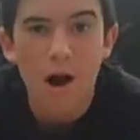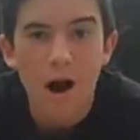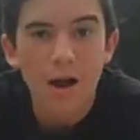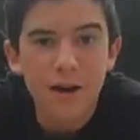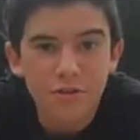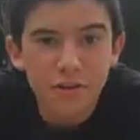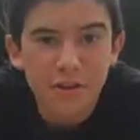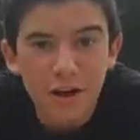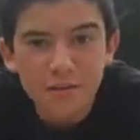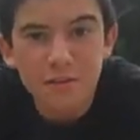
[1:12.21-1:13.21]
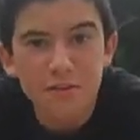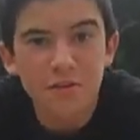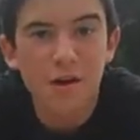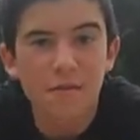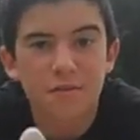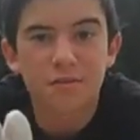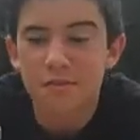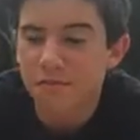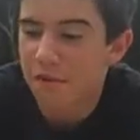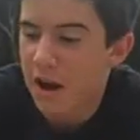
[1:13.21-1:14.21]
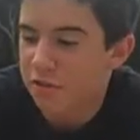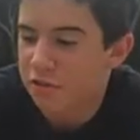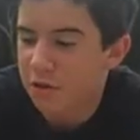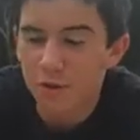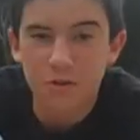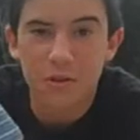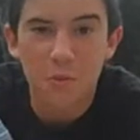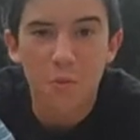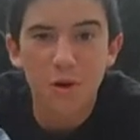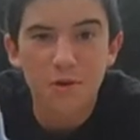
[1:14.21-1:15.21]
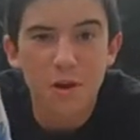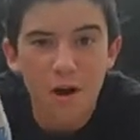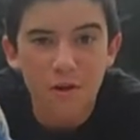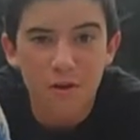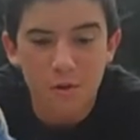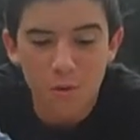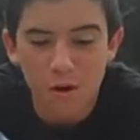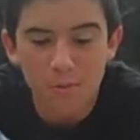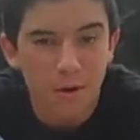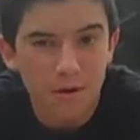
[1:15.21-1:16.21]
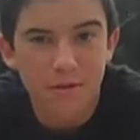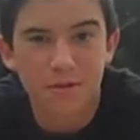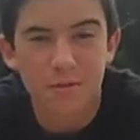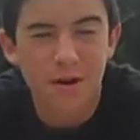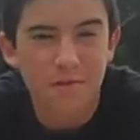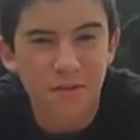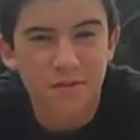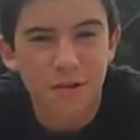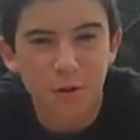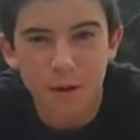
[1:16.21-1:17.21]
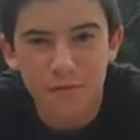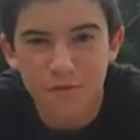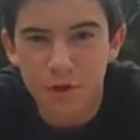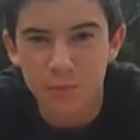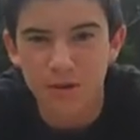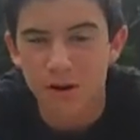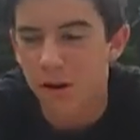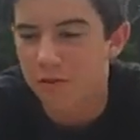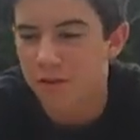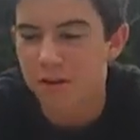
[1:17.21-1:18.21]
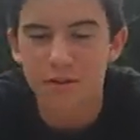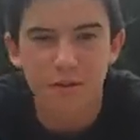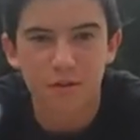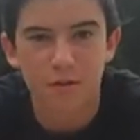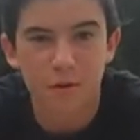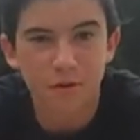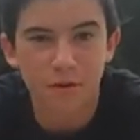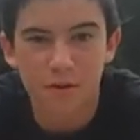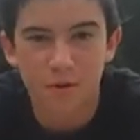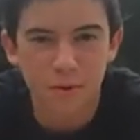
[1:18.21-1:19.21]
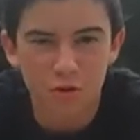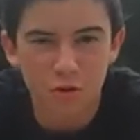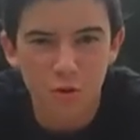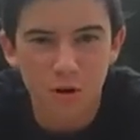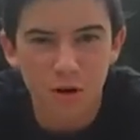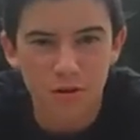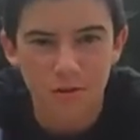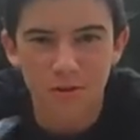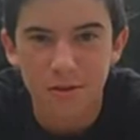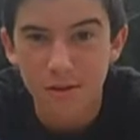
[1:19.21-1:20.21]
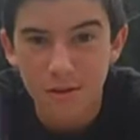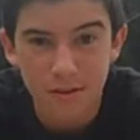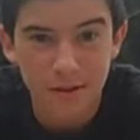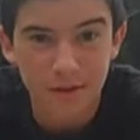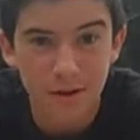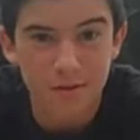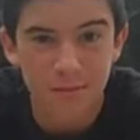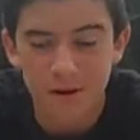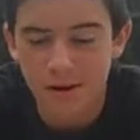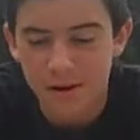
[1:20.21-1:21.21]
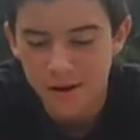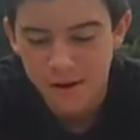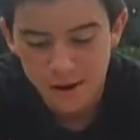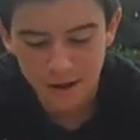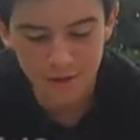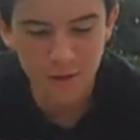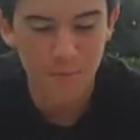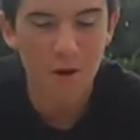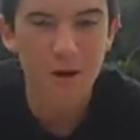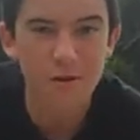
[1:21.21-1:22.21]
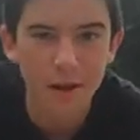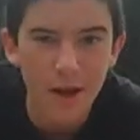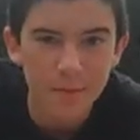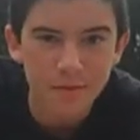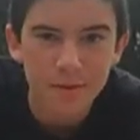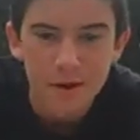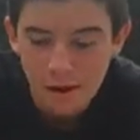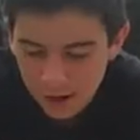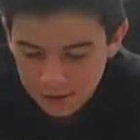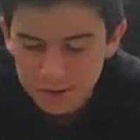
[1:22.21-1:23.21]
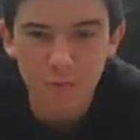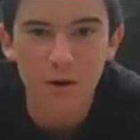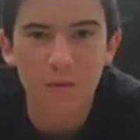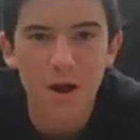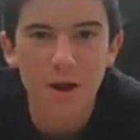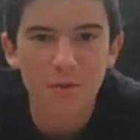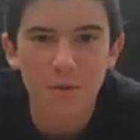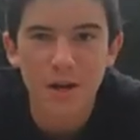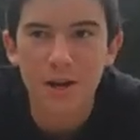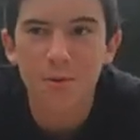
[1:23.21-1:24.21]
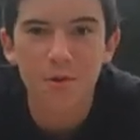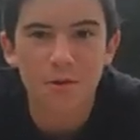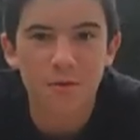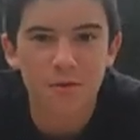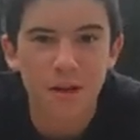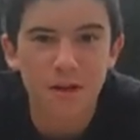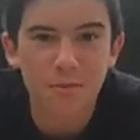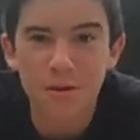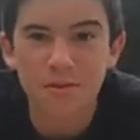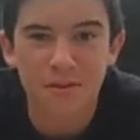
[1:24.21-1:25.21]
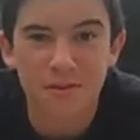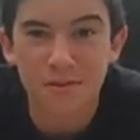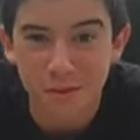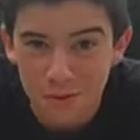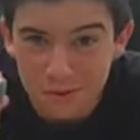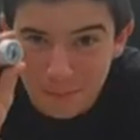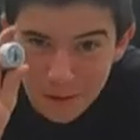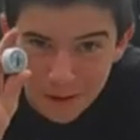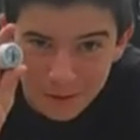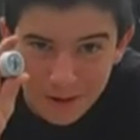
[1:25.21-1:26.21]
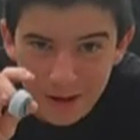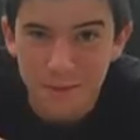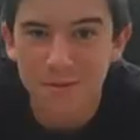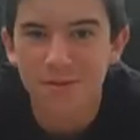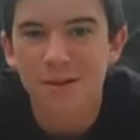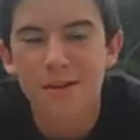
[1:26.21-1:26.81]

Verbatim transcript: I actually got these gloves for actually only $1 at Walmart because they were having a sale about 50% off, and these gloves are originally only $2. That's awesome, right? And then the bottle caps, I just went around my neighborhood in the recycling bins and stole some bottle caps.